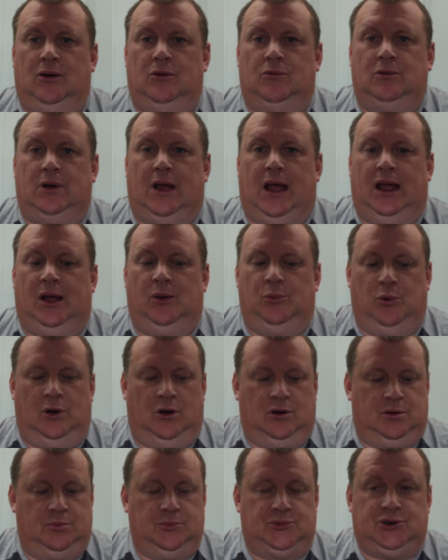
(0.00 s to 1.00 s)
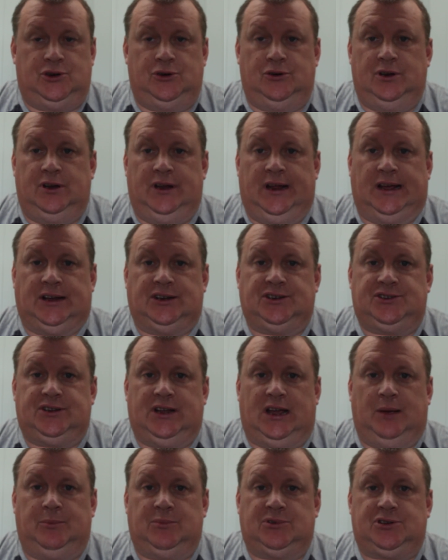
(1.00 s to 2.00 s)
Hello and welcome to the next
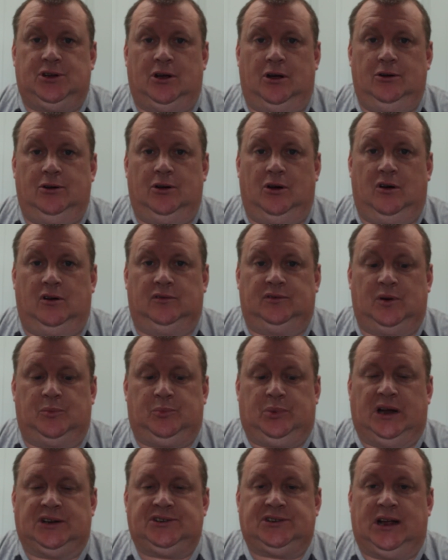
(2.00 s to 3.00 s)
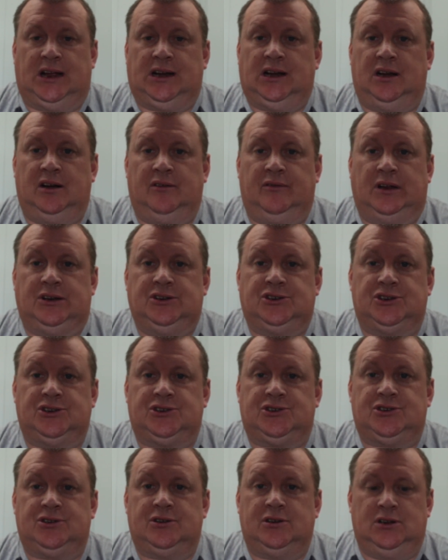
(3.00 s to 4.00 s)
episode of Brad's Angling
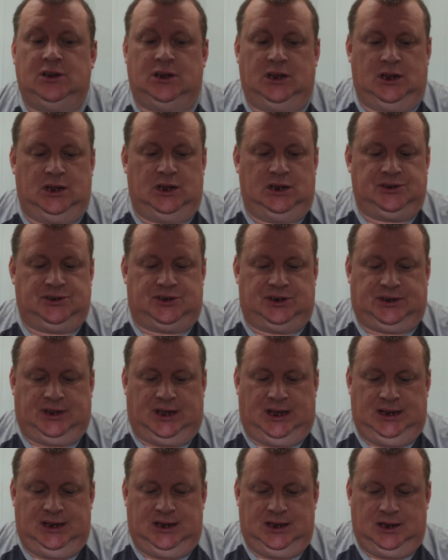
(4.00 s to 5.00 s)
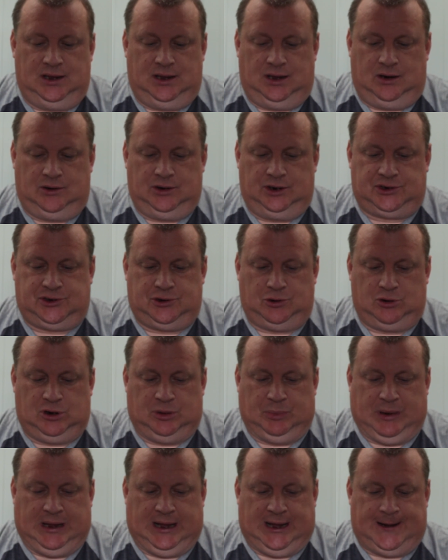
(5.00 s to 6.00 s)
Adventures. Today I'm going to talk
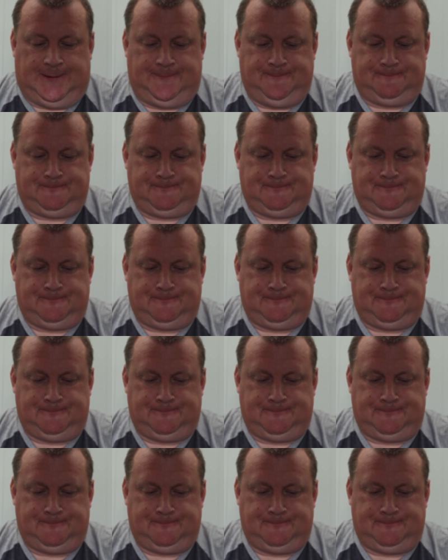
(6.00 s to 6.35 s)
about